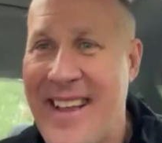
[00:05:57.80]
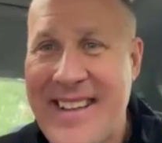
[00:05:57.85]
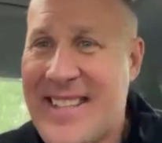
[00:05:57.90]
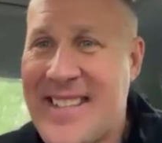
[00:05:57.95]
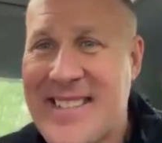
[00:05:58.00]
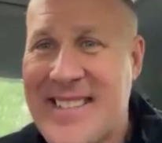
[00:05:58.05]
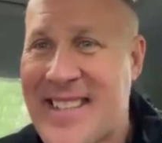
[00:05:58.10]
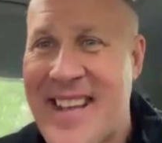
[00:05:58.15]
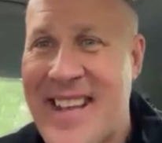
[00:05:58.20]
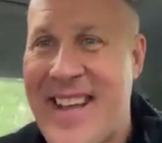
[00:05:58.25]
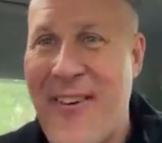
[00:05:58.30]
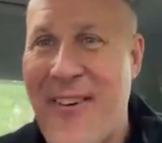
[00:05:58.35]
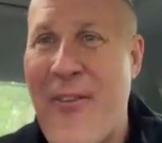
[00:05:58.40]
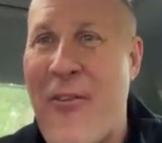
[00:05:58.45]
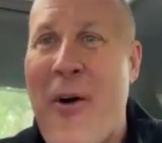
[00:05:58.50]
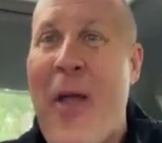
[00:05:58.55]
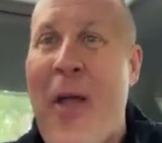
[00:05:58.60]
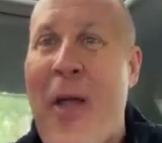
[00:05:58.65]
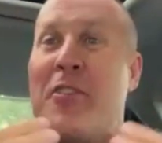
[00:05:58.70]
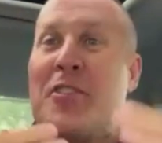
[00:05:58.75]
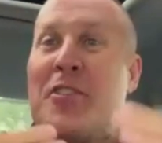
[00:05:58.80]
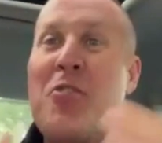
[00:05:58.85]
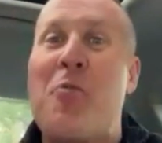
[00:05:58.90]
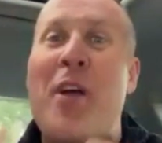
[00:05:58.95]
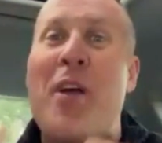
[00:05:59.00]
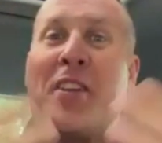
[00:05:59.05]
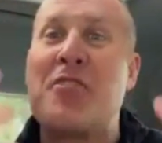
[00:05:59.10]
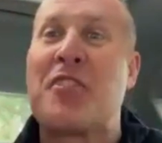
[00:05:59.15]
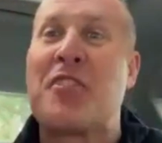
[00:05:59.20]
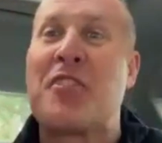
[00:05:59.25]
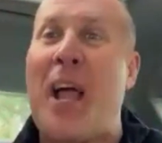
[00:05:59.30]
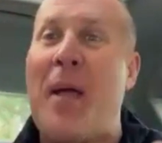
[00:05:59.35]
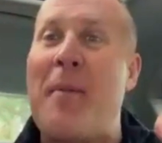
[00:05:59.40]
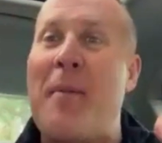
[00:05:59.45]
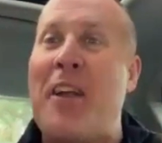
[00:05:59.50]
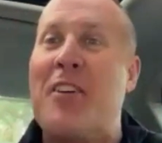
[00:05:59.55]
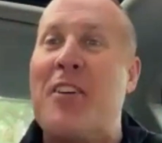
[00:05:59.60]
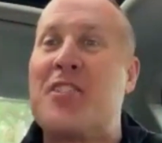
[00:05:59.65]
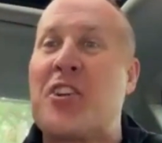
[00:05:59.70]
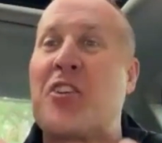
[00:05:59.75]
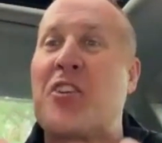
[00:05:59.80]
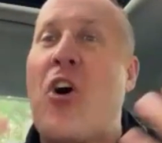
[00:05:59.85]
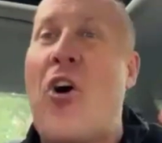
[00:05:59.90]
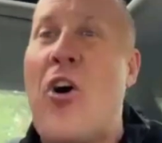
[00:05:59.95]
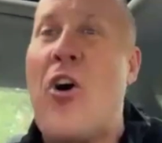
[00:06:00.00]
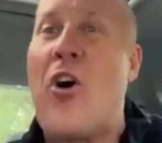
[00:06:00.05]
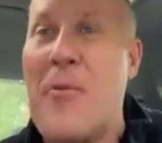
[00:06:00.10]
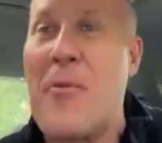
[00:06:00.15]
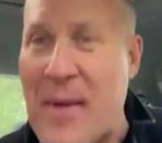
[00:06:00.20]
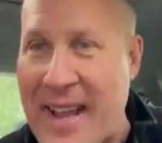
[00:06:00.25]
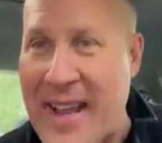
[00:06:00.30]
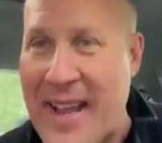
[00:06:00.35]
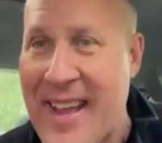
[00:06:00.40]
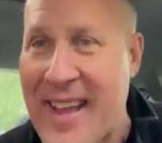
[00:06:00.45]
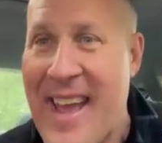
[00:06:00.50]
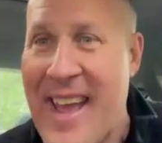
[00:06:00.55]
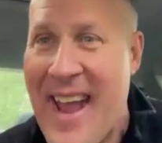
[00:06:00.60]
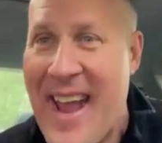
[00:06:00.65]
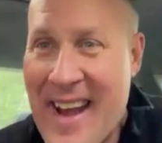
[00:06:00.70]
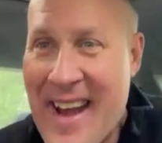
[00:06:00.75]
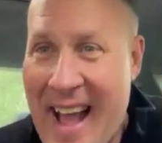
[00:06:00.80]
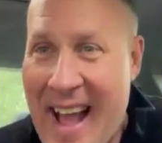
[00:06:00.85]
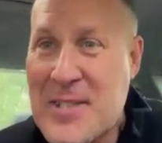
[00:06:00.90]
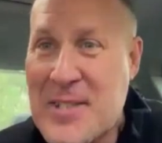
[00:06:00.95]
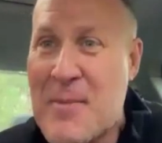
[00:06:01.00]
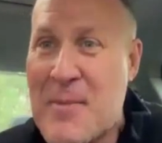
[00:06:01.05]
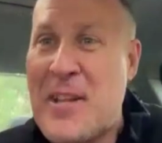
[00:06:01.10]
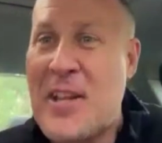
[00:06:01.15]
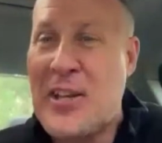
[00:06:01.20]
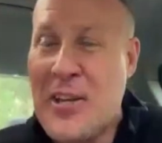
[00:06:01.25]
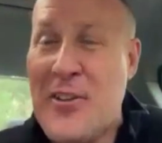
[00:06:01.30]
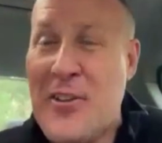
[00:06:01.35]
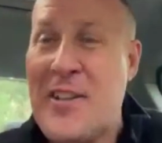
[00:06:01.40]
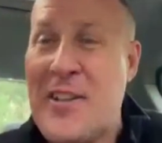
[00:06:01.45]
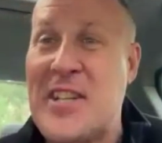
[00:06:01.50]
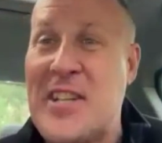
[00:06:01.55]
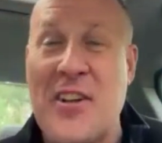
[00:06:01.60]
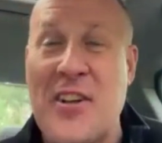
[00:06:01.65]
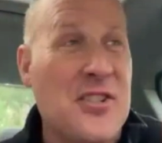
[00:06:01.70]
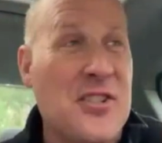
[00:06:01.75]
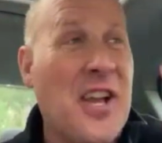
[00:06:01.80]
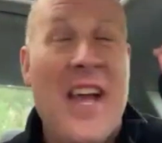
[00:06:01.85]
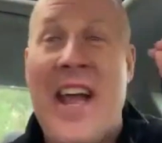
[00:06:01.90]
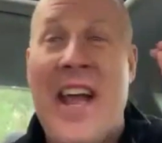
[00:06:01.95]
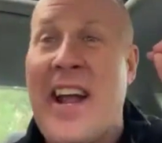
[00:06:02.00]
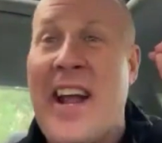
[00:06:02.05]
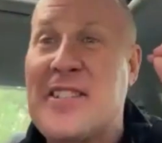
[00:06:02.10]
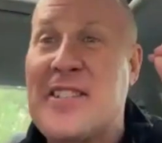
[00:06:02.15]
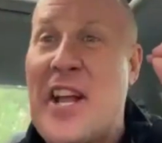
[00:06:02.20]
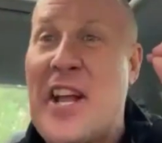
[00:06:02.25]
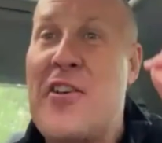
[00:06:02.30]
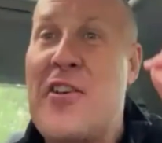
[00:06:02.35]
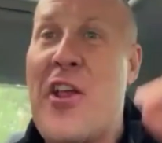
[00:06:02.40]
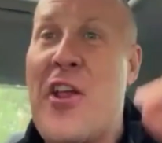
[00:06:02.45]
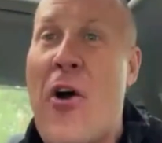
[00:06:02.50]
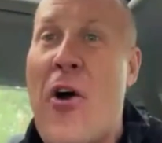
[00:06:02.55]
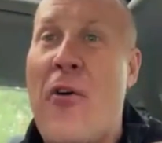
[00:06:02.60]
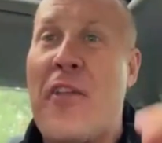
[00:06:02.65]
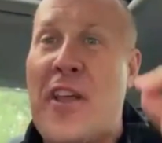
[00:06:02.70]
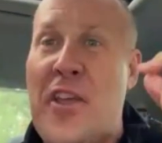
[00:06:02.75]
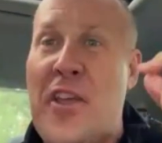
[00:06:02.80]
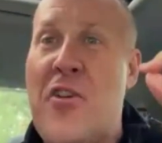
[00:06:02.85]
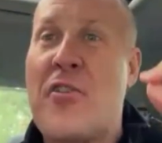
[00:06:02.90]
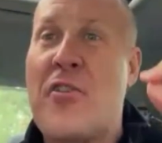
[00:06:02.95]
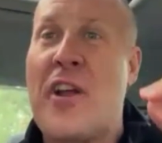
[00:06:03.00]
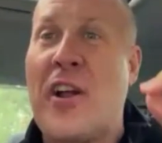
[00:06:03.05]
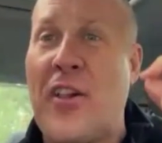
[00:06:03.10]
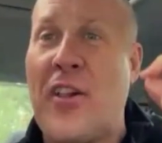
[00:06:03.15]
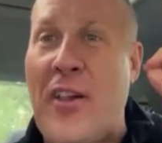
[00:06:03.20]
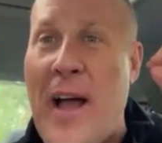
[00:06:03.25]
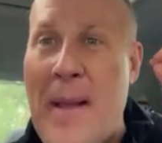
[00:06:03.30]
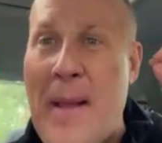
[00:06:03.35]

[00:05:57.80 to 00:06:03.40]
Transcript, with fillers: I just but why would you waste your time and energy calling me and ask me to do this? Because because I know that you can